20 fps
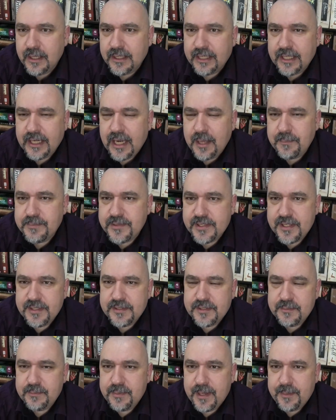gonna upset
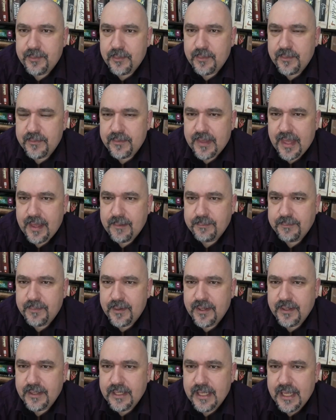some people with that,
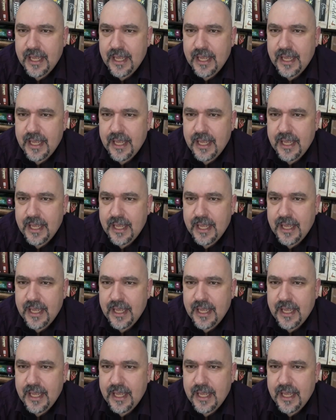but